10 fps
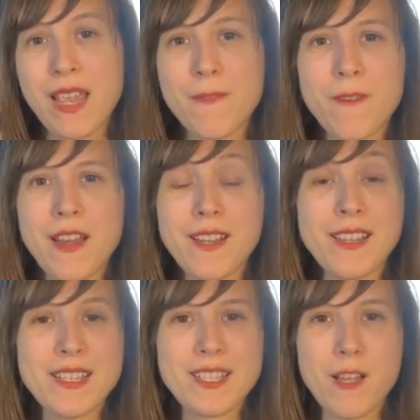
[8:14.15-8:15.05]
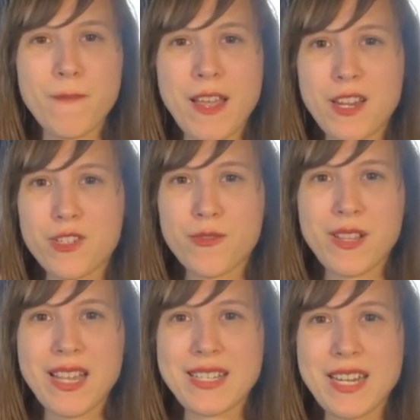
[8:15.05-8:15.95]
and finally
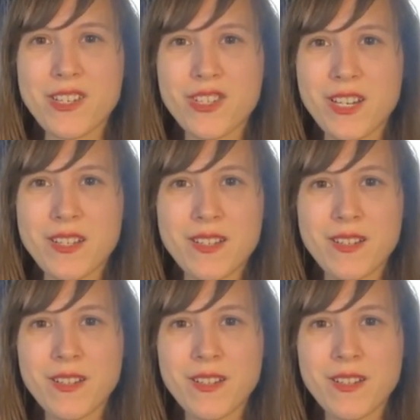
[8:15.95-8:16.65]
self-actualization.